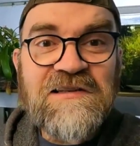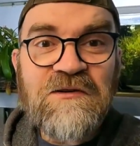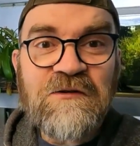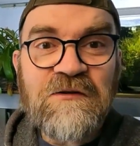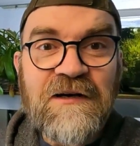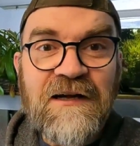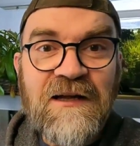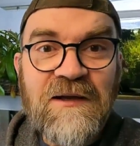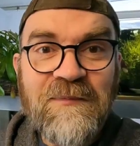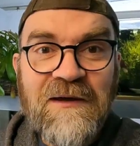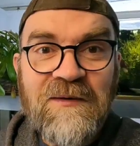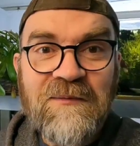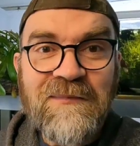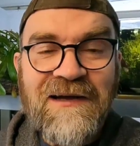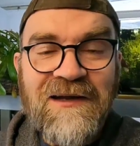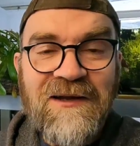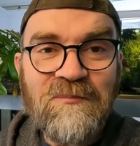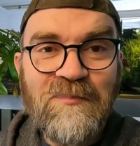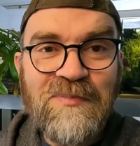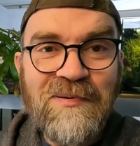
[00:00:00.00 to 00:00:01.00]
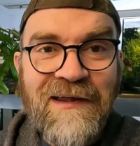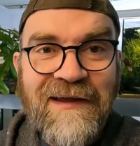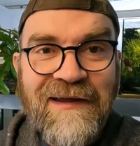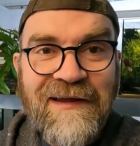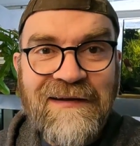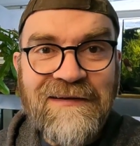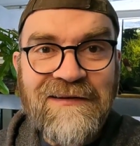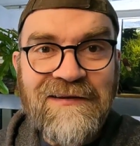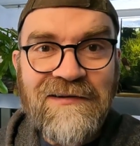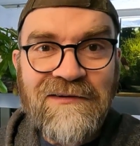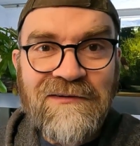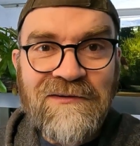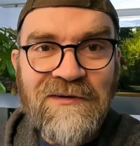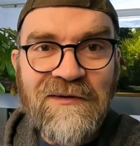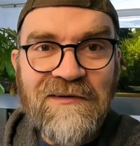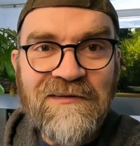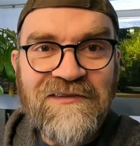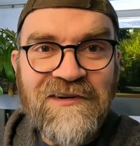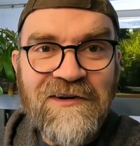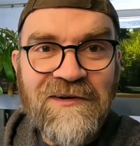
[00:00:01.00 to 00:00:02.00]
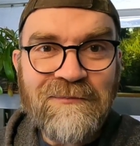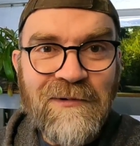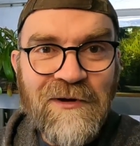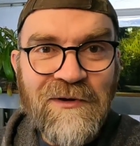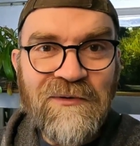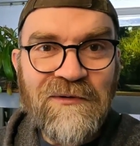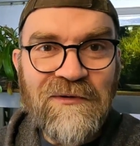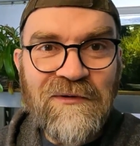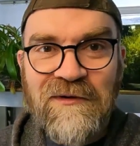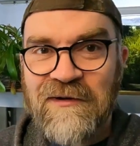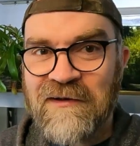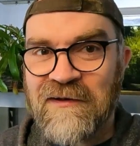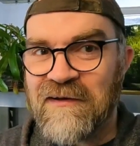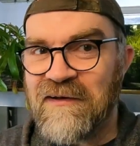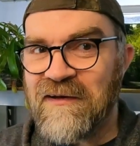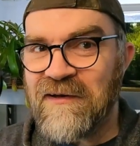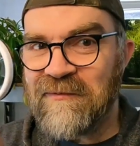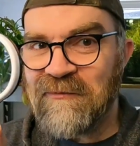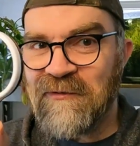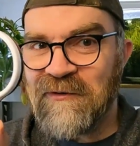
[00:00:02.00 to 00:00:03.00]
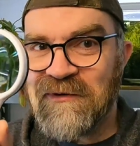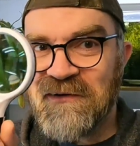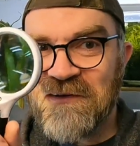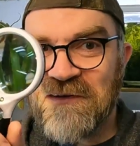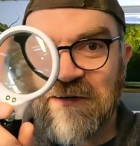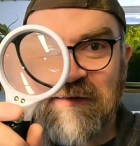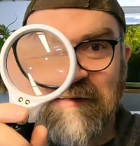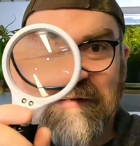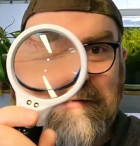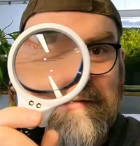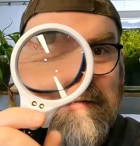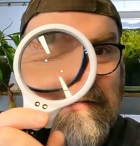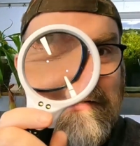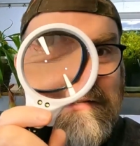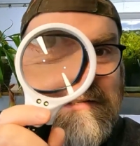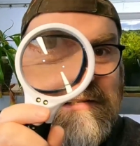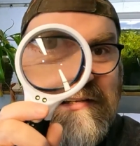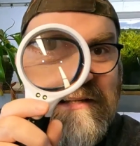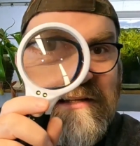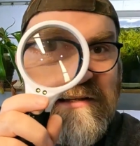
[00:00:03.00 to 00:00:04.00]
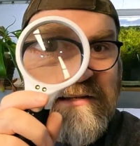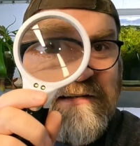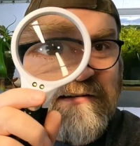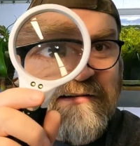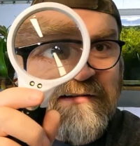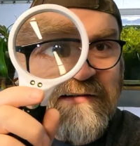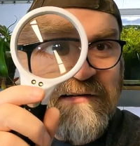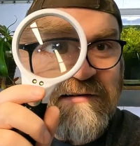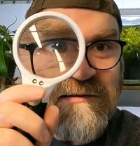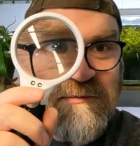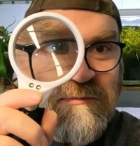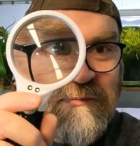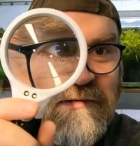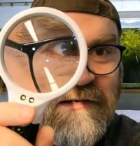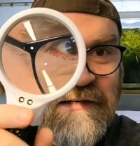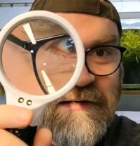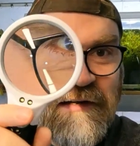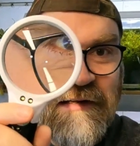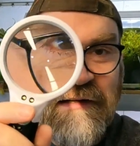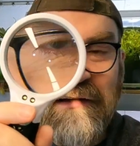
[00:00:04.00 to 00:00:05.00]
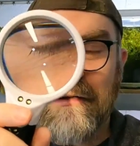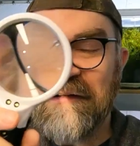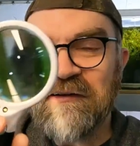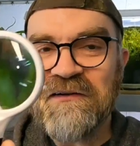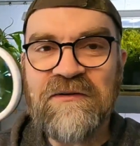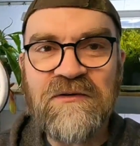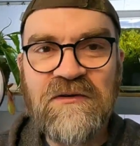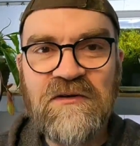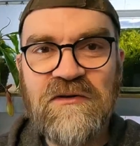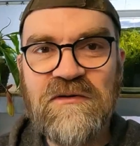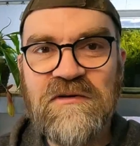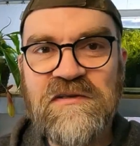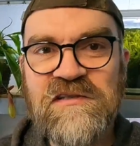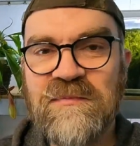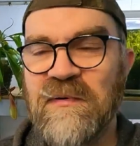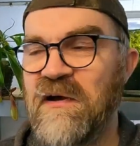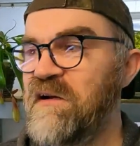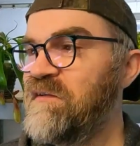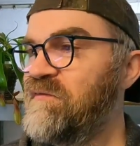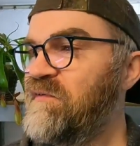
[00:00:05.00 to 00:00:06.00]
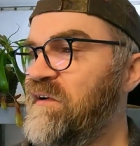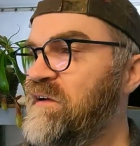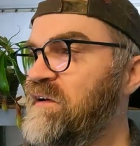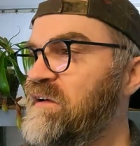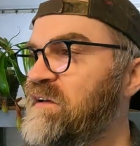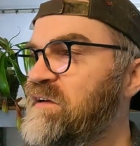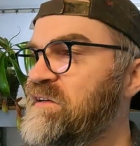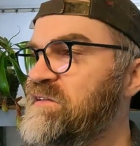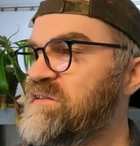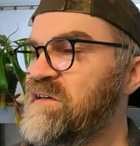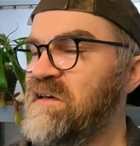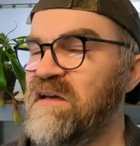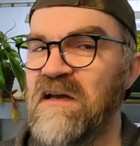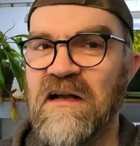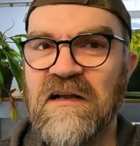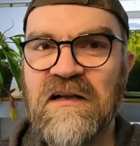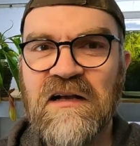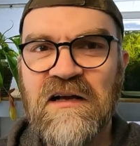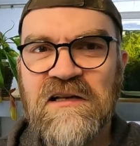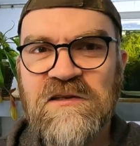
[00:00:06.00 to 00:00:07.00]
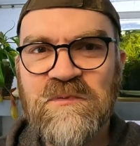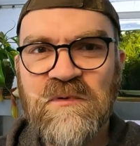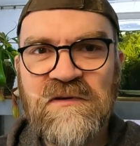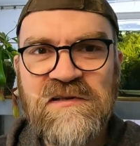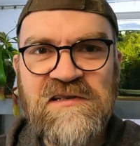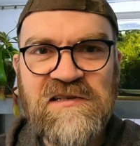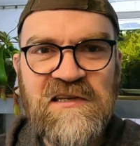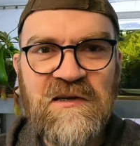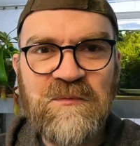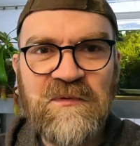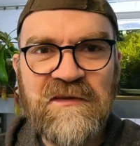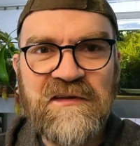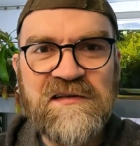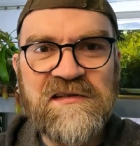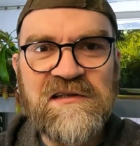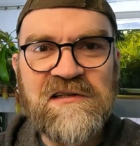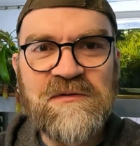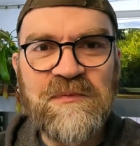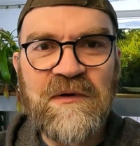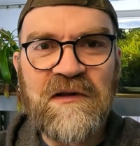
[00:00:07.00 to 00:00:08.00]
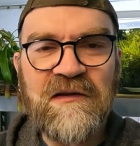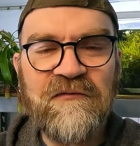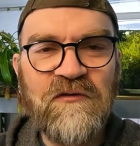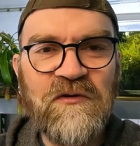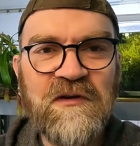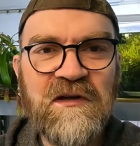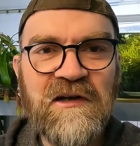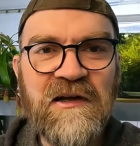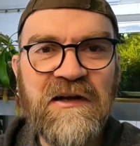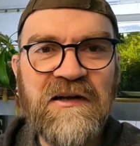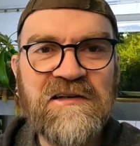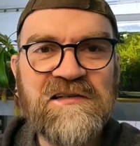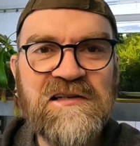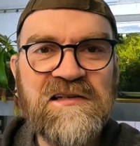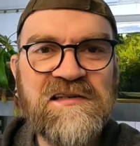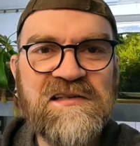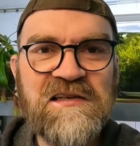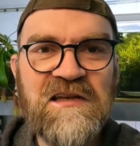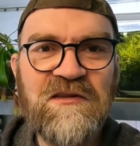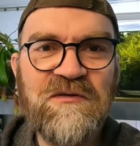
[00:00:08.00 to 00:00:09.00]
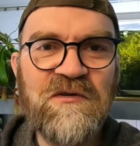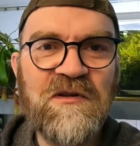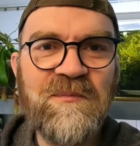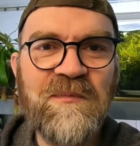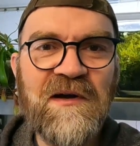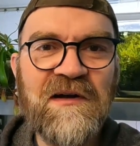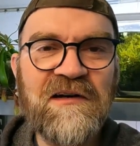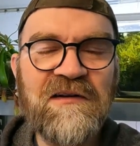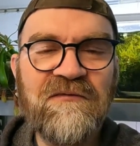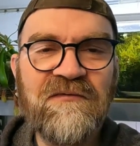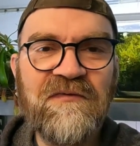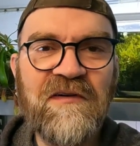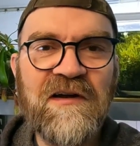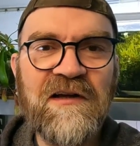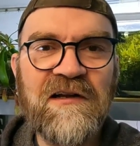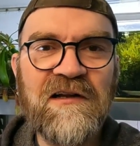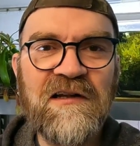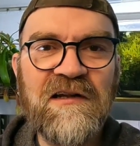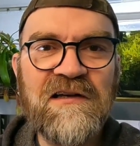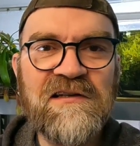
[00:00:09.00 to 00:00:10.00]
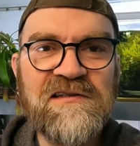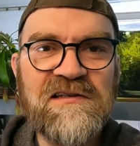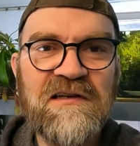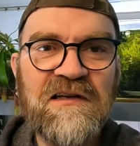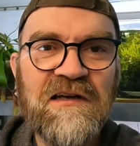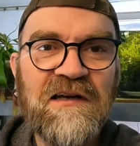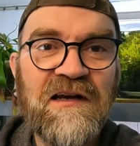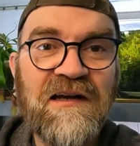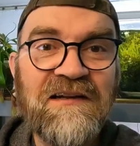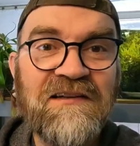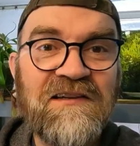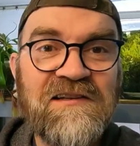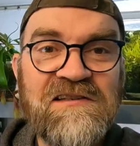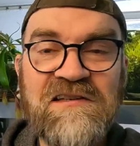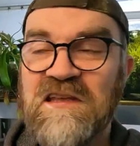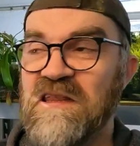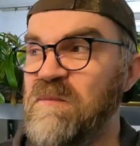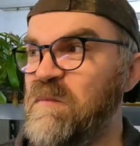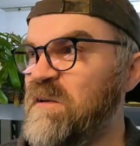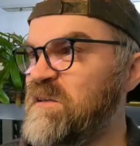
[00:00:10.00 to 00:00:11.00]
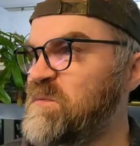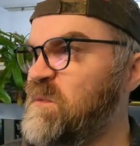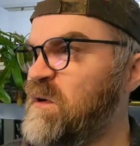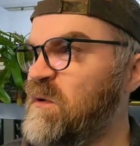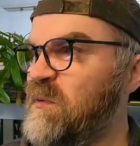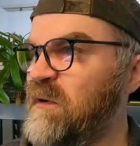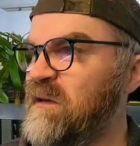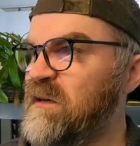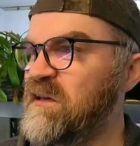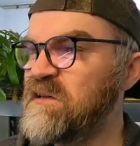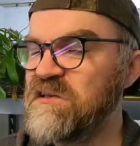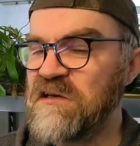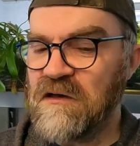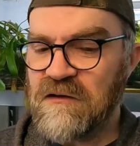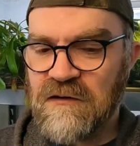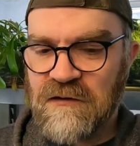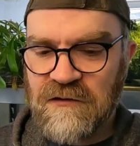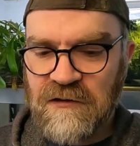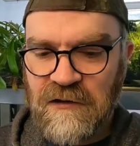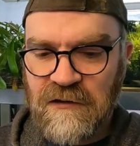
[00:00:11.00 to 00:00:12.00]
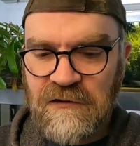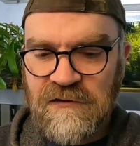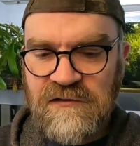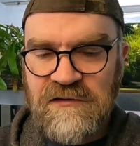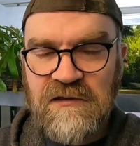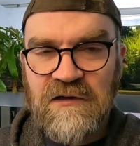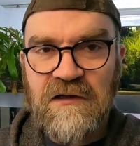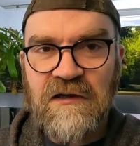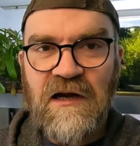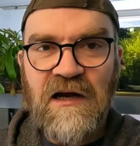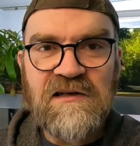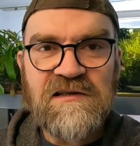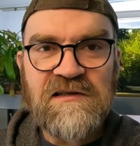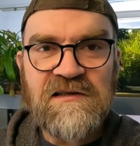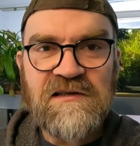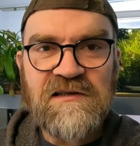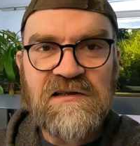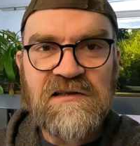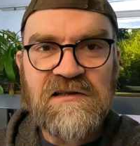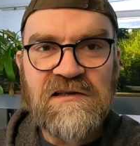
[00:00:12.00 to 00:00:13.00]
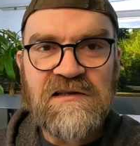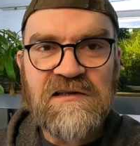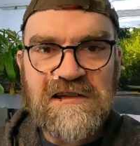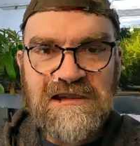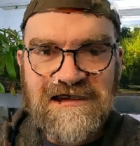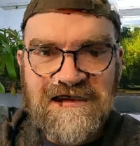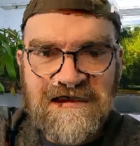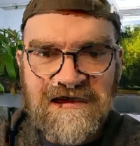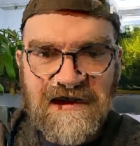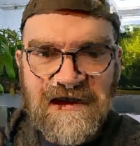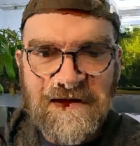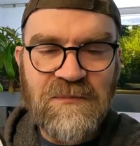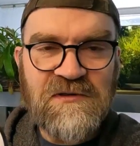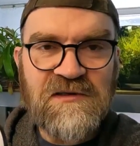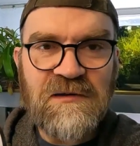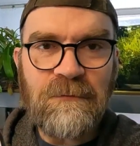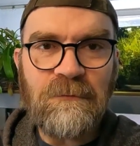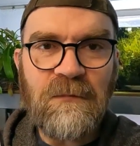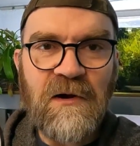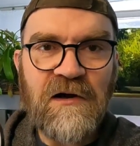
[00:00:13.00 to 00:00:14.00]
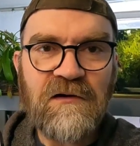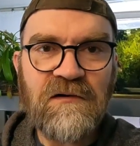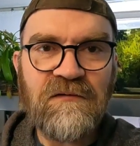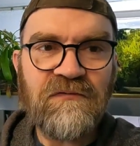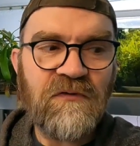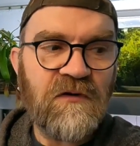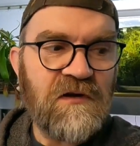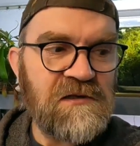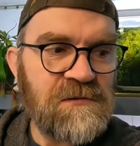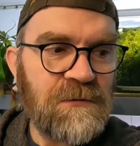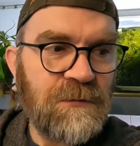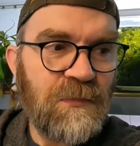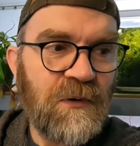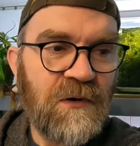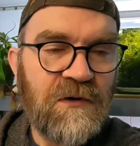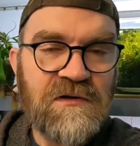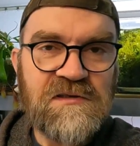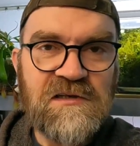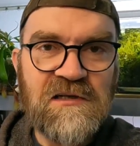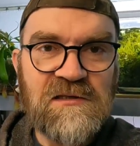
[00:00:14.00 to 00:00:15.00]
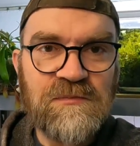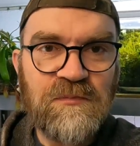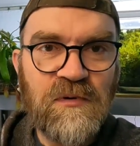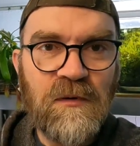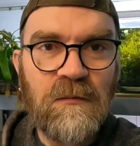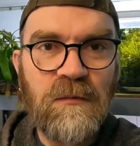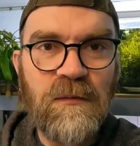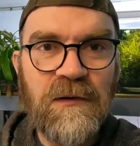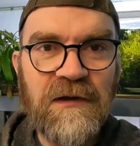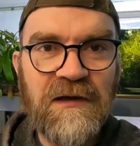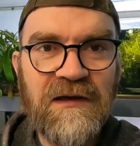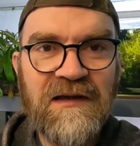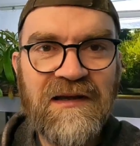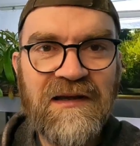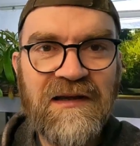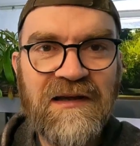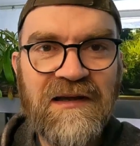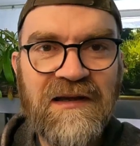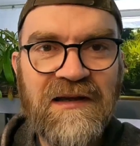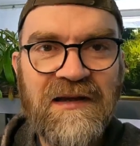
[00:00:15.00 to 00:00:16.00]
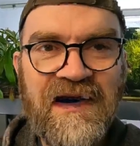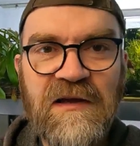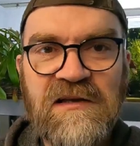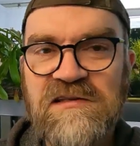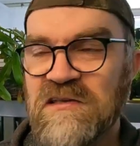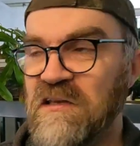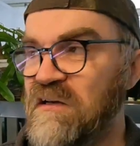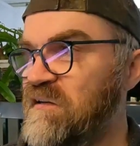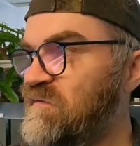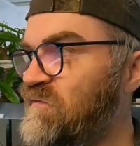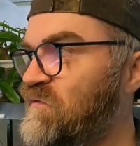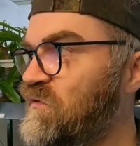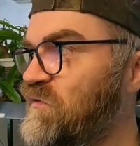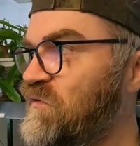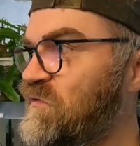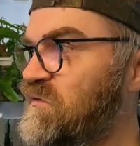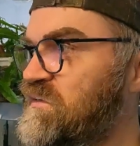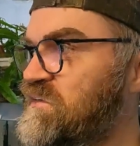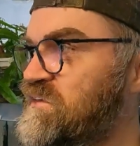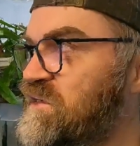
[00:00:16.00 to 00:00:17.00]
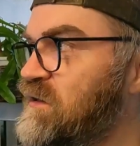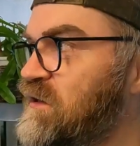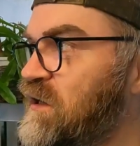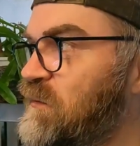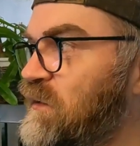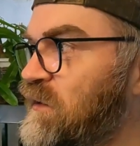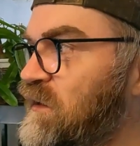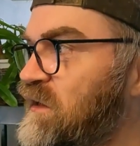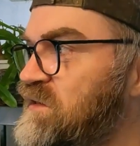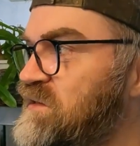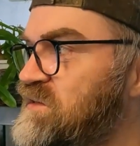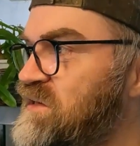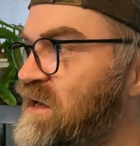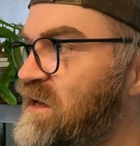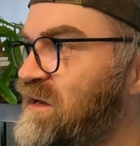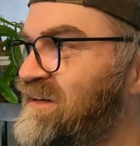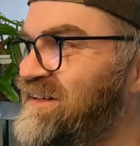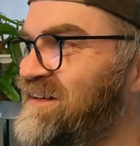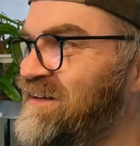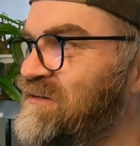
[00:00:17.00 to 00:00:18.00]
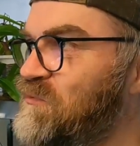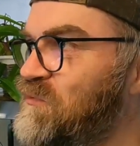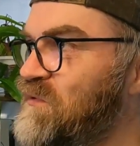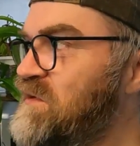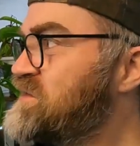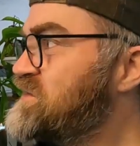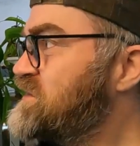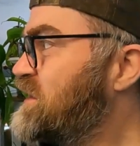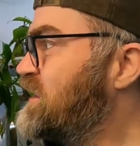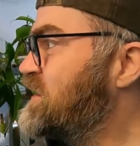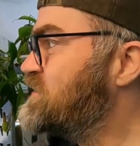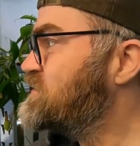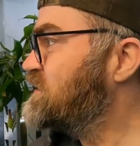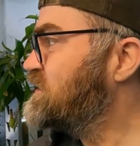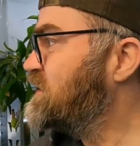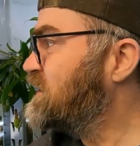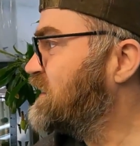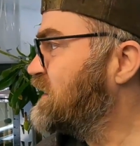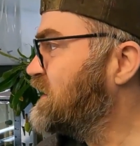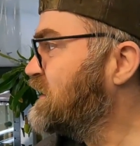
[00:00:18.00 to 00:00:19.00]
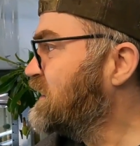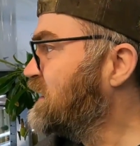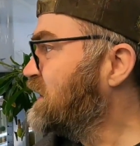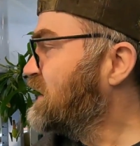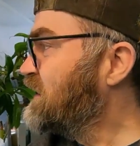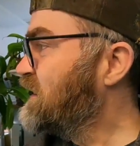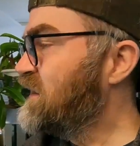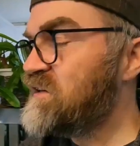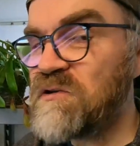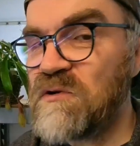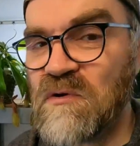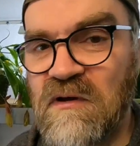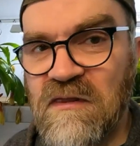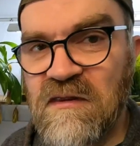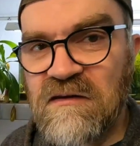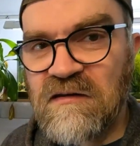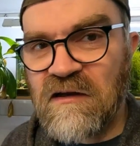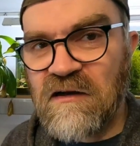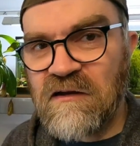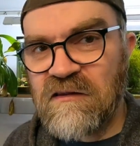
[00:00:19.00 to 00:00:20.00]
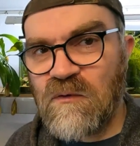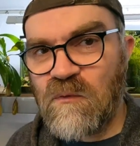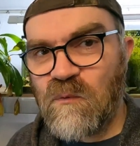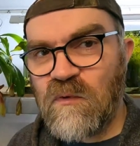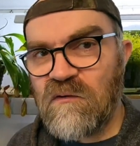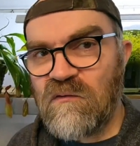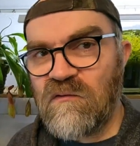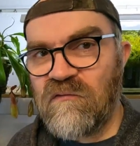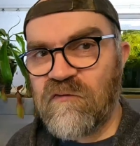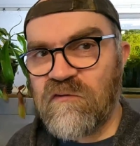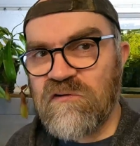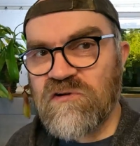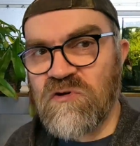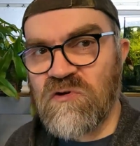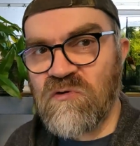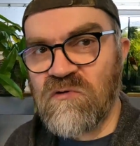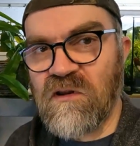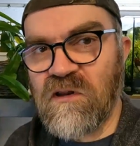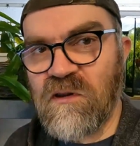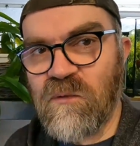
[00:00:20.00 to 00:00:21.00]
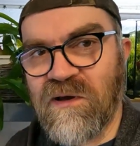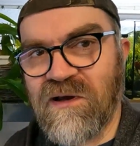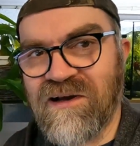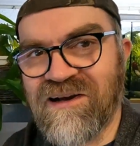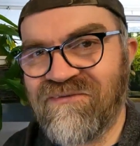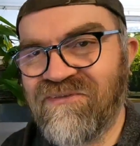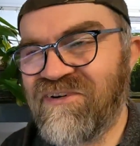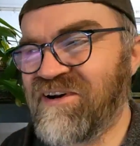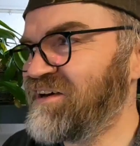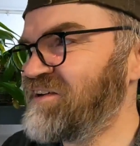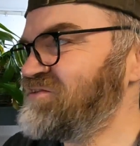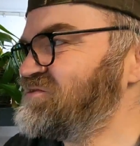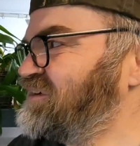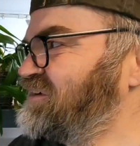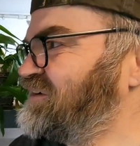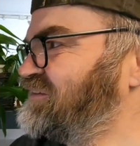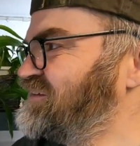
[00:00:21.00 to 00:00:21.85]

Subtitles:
so I'm in my blind Dr. Magoo mode. As you can see here, we're going to use the magnifying glass. And guys, we'll see with this as well, if you can actually see through the magnifying glass, to see them as we quickly check the tanks. As I said, I'm going to grab some macro footage because that's probably the best thing for you to see. Yeah, but let's deal with this Hydra today. Let's look at the tank that we know for sure that we have Hydra in,